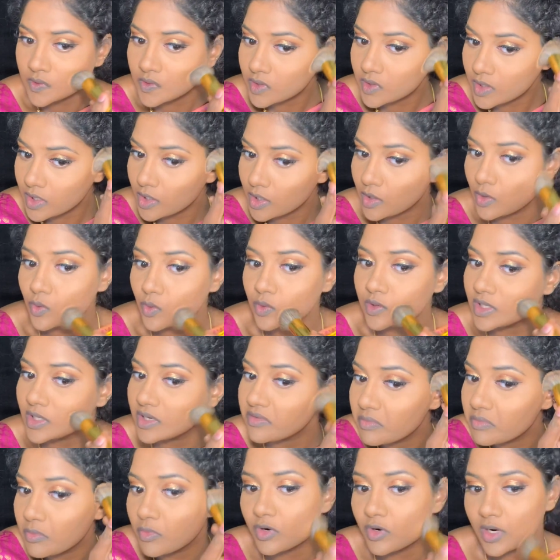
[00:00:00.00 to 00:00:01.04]
see it looks
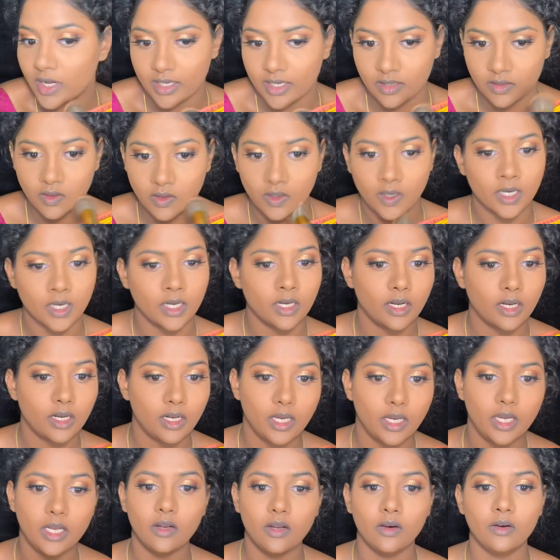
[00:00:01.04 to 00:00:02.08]
even more nicer and
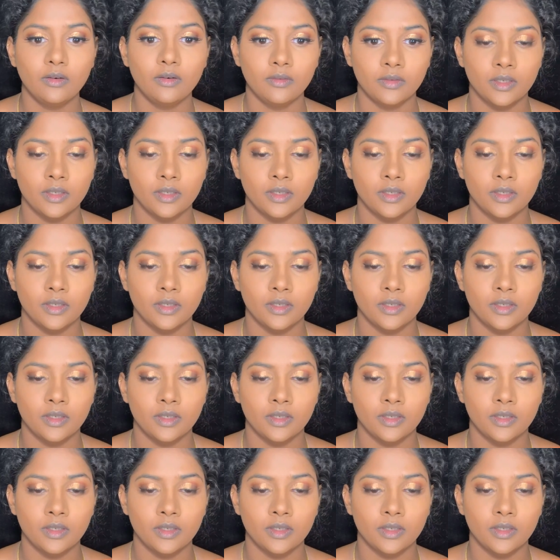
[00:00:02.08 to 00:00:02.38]
cleaner.